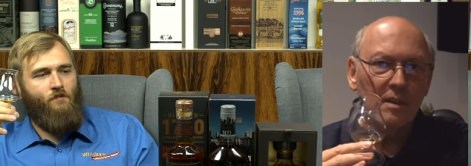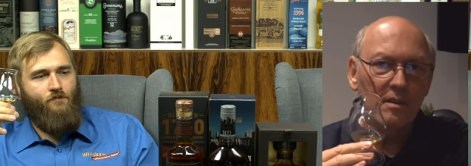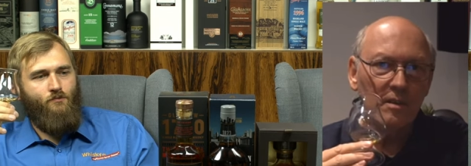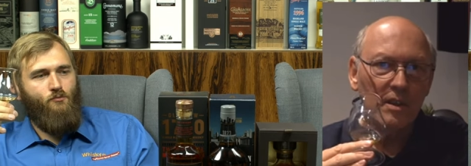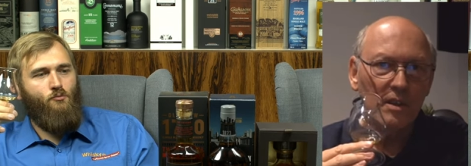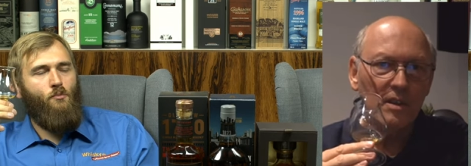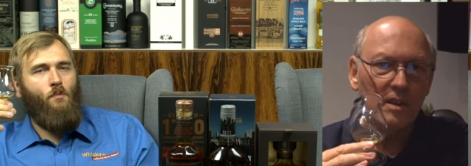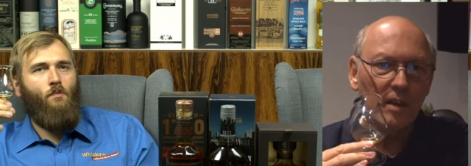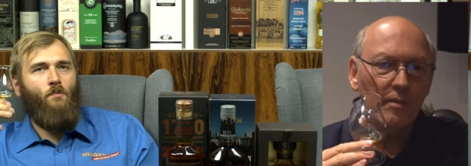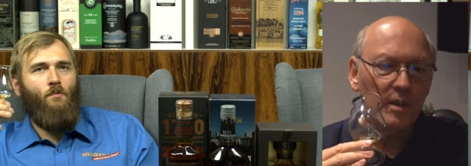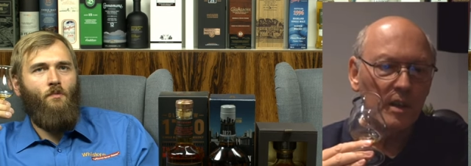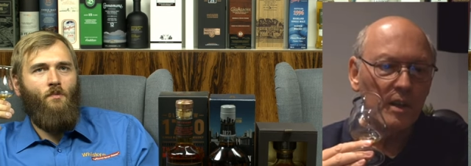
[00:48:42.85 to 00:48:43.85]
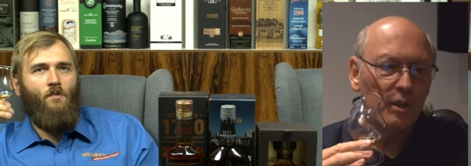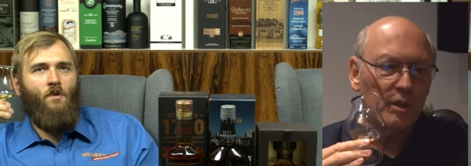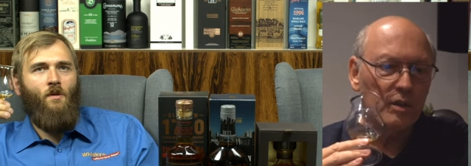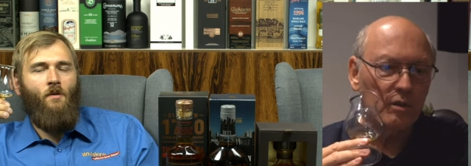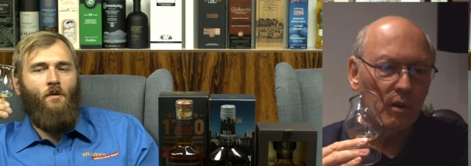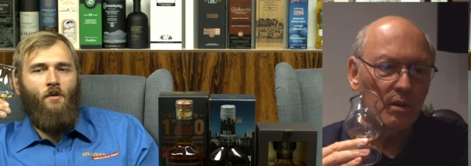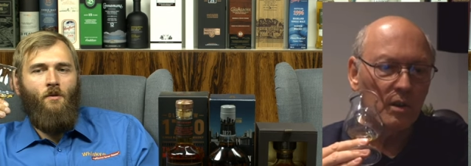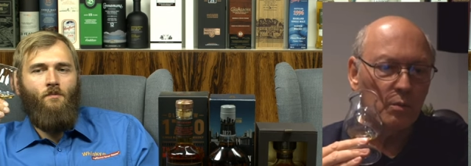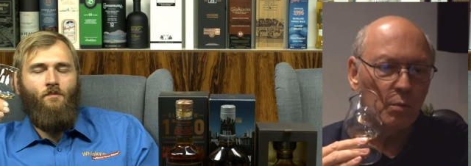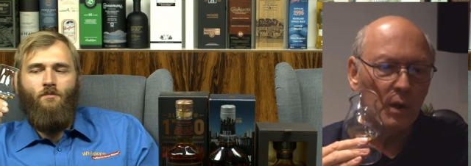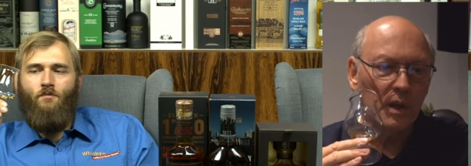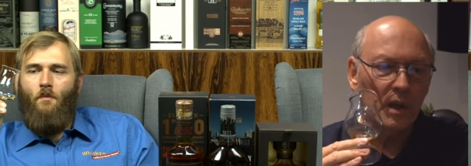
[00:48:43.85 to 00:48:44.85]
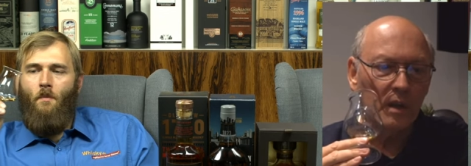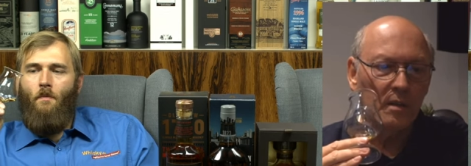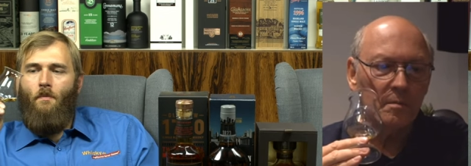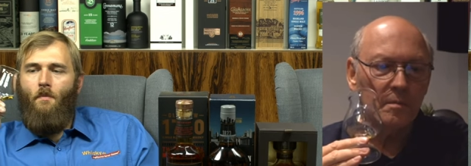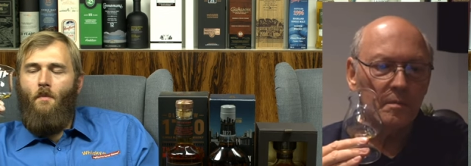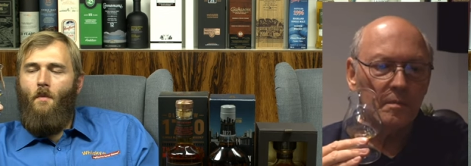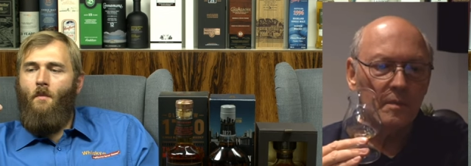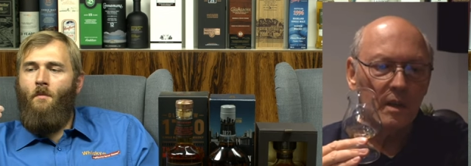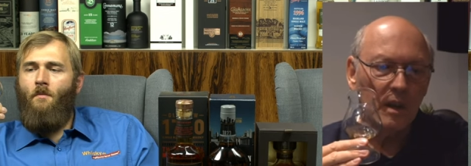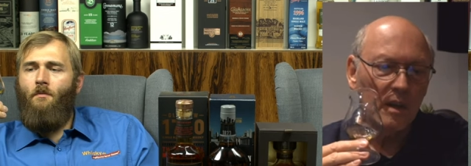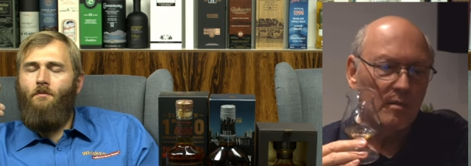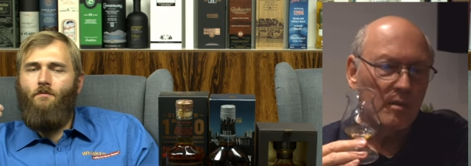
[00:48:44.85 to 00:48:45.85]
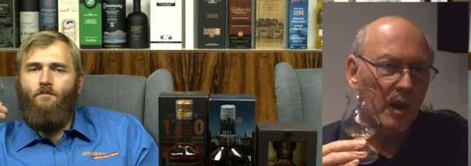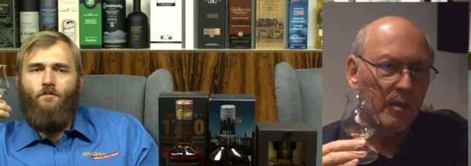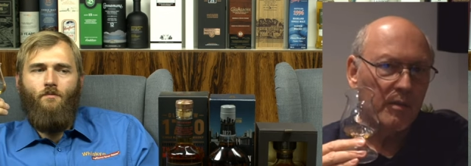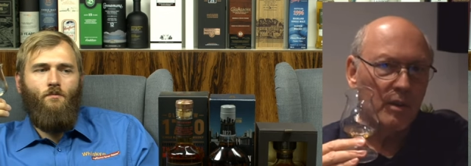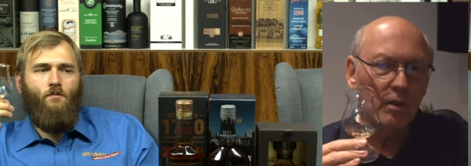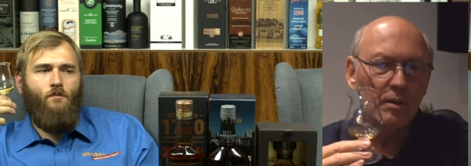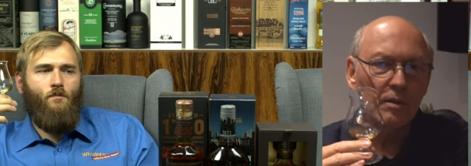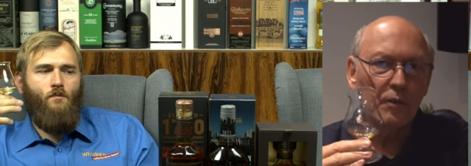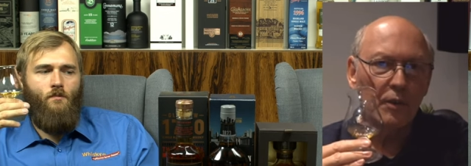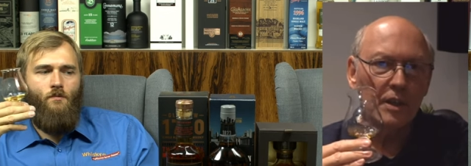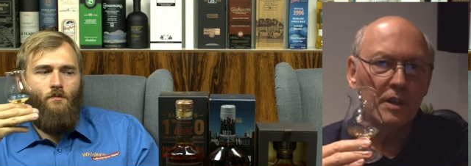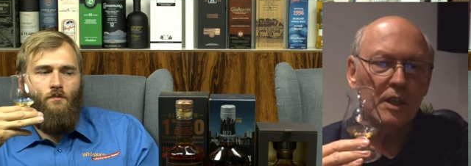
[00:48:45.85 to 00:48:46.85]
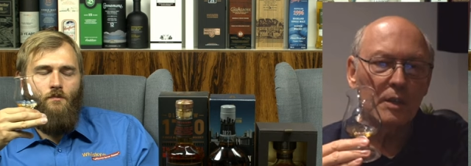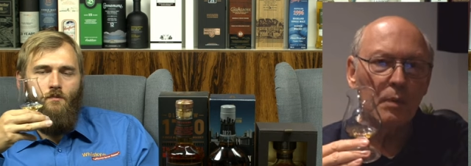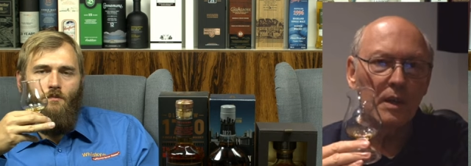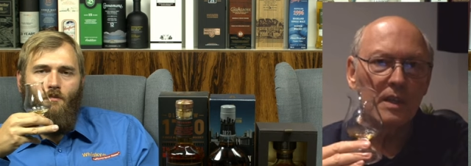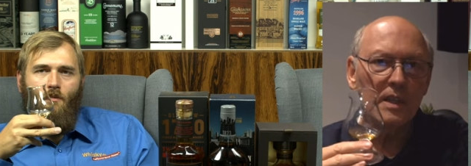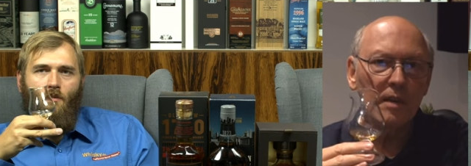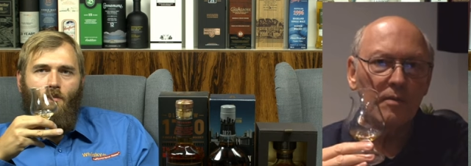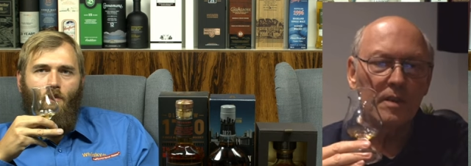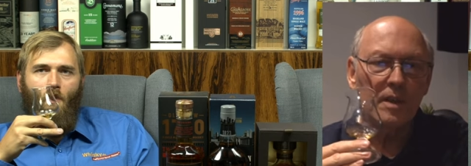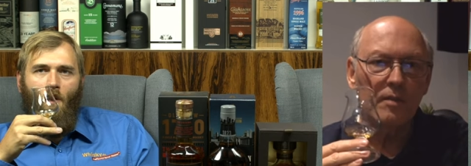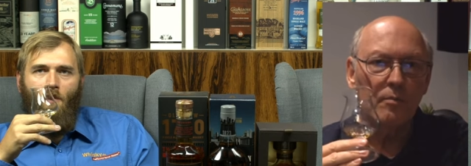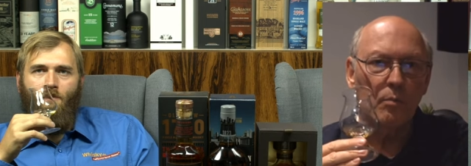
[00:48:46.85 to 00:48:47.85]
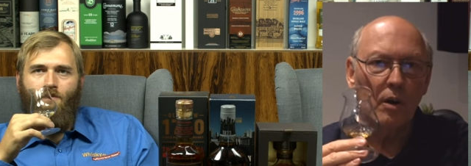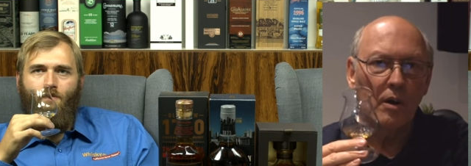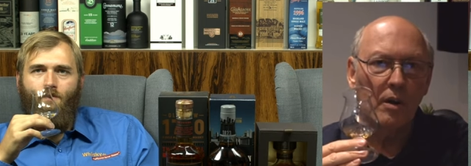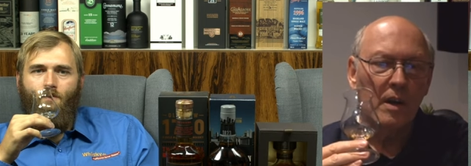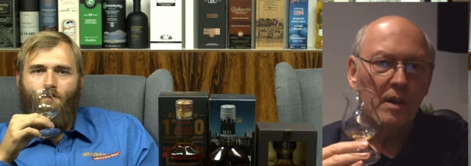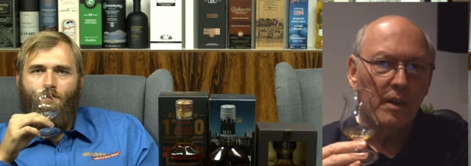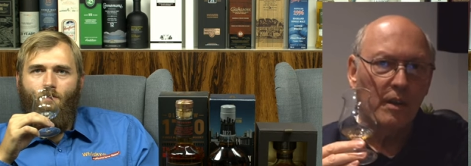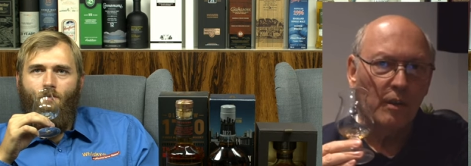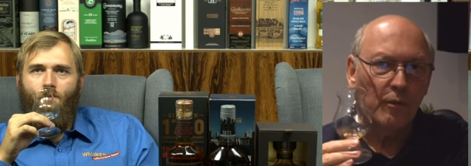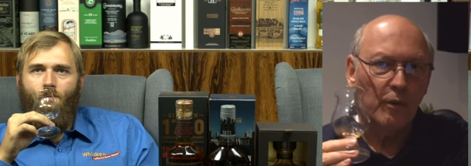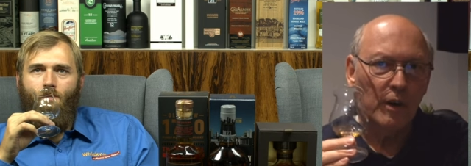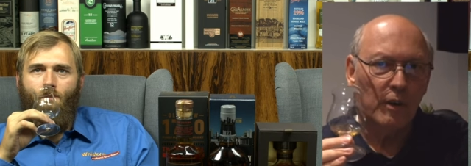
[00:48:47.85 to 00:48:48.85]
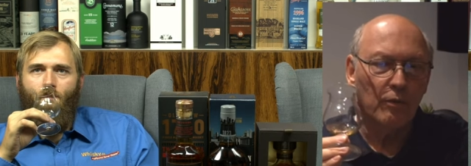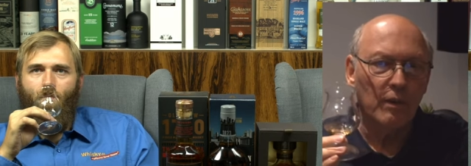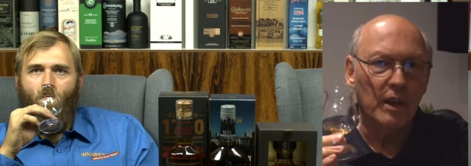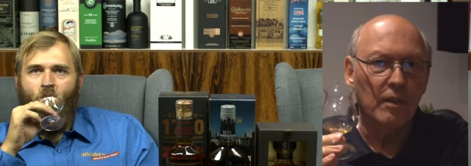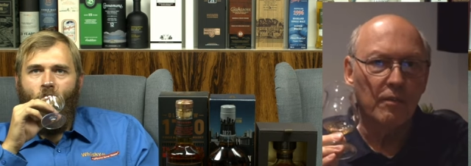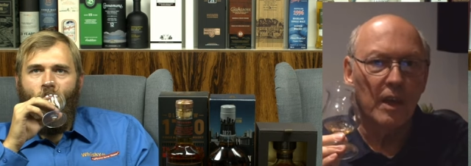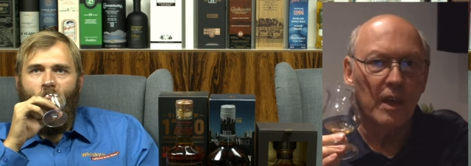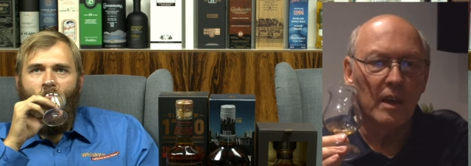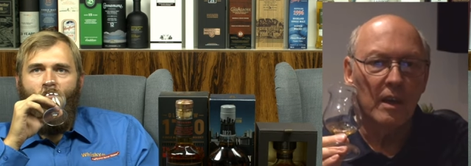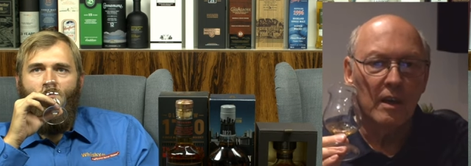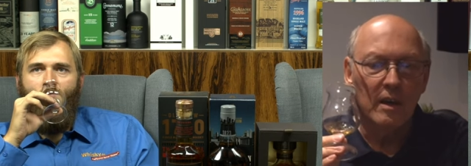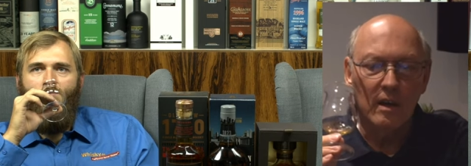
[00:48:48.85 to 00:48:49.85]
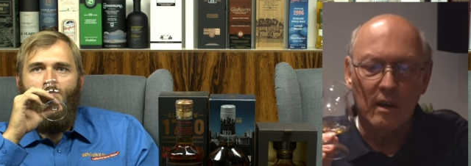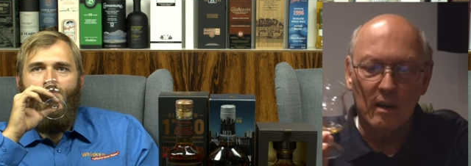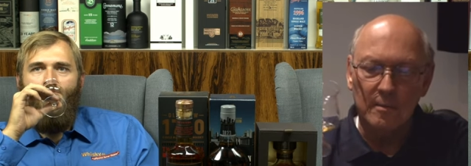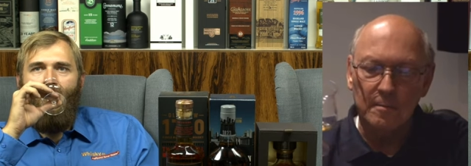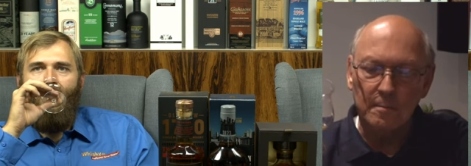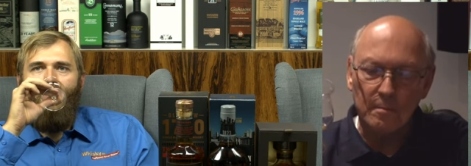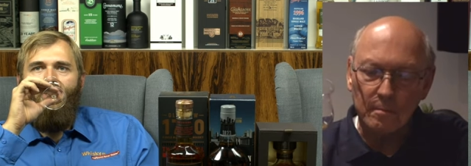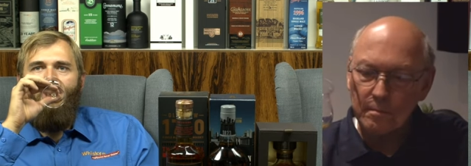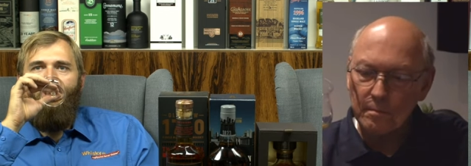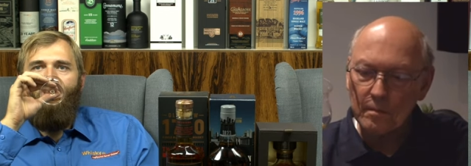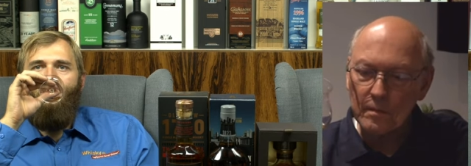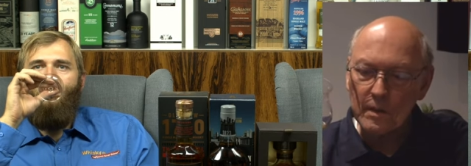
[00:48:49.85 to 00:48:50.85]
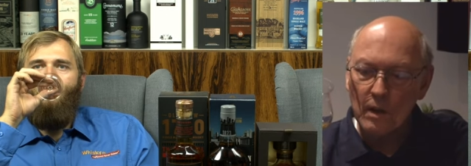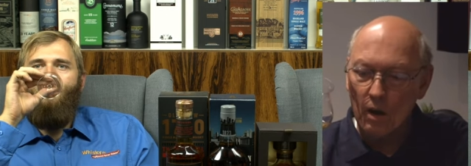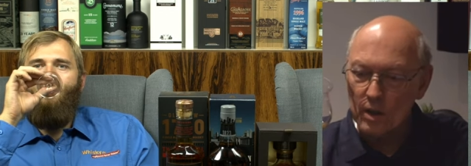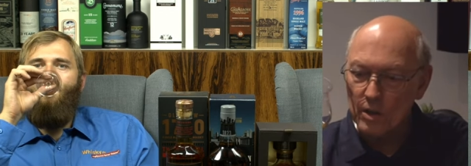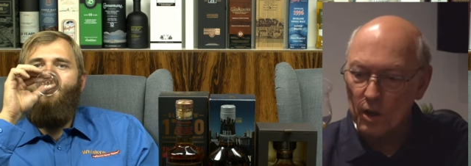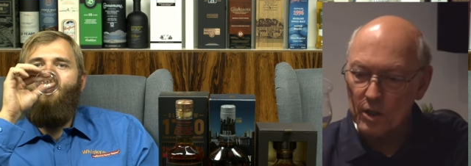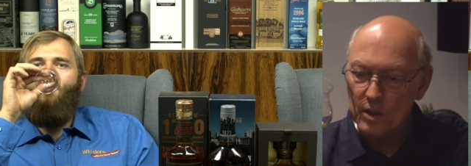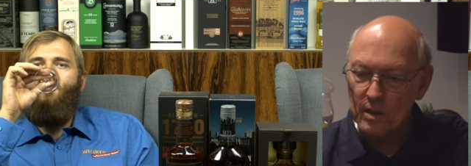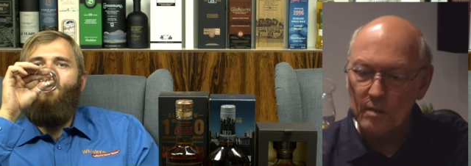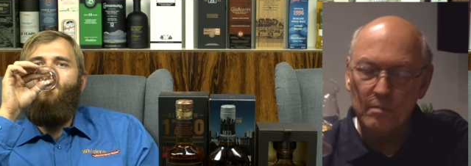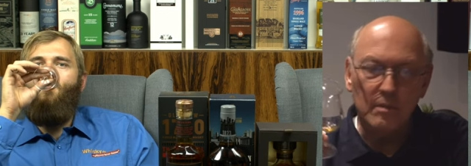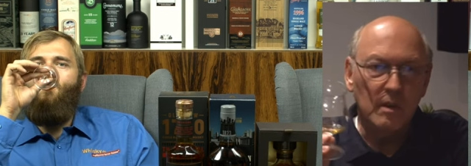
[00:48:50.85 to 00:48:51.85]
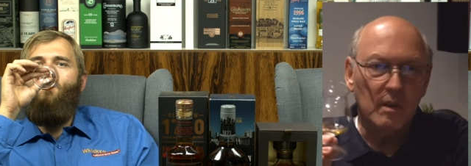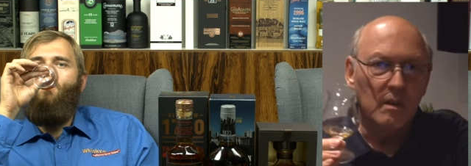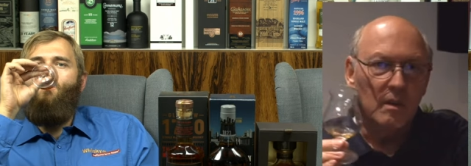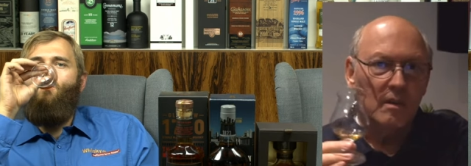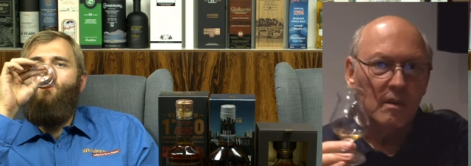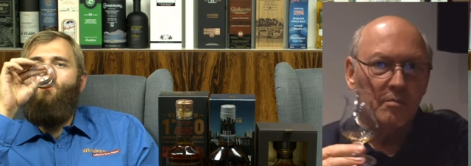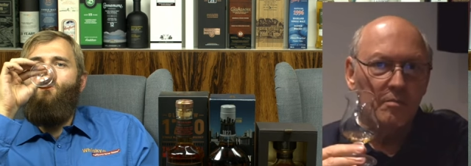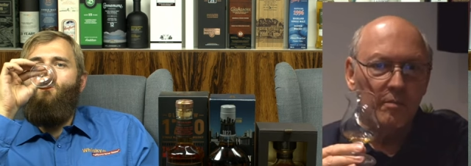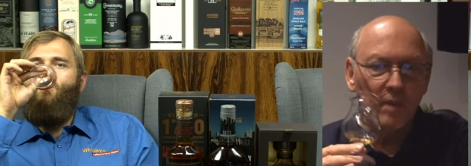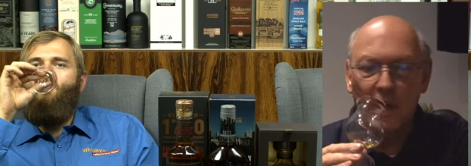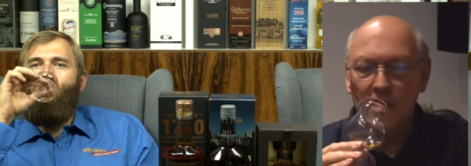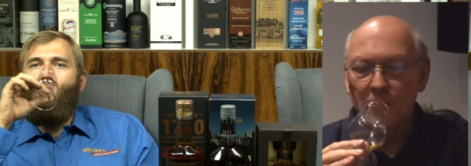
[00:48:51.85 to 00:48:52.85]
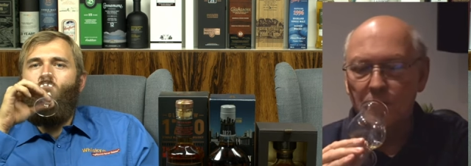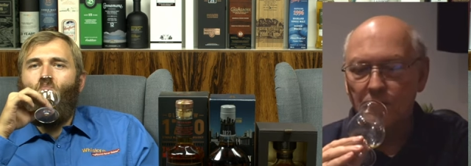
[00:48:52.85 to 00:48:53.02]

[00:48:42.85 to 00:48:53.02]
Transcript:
Speaker 1: This is definitely the strongest one here. Mm-hmm. And having those 46.7, even more than the 43 of the uh, Auchentoshan. Uh, yeah.